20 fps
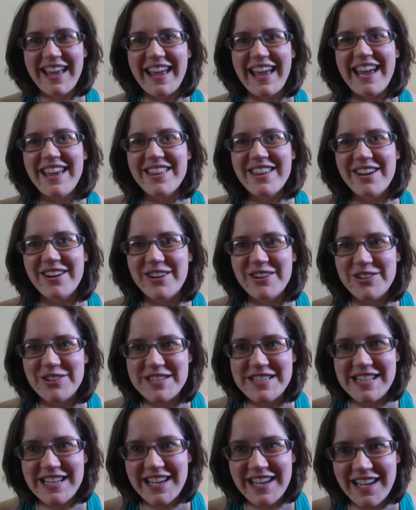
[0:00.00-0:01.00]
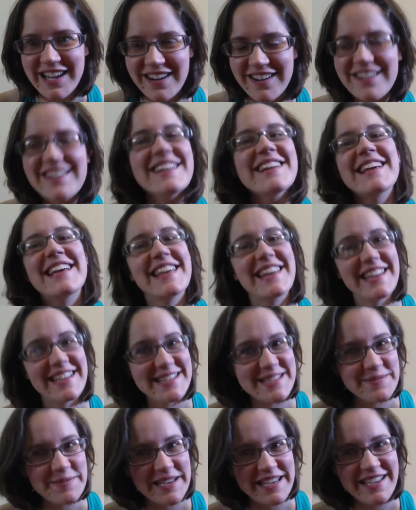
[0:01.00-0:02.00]
Hey there, Christina here. It
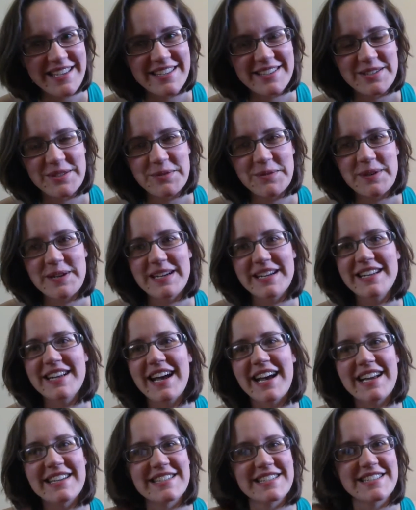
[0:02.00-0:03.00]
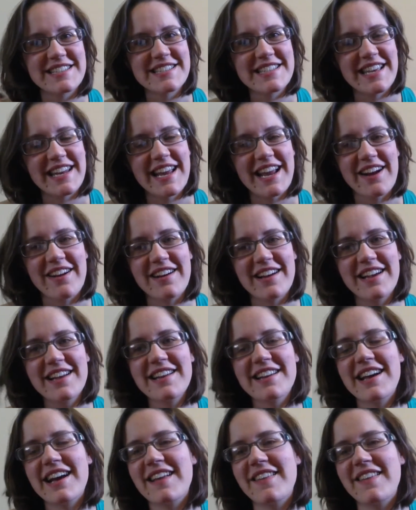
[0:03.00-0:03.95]
is me. Don't worry, I did just get a haircut.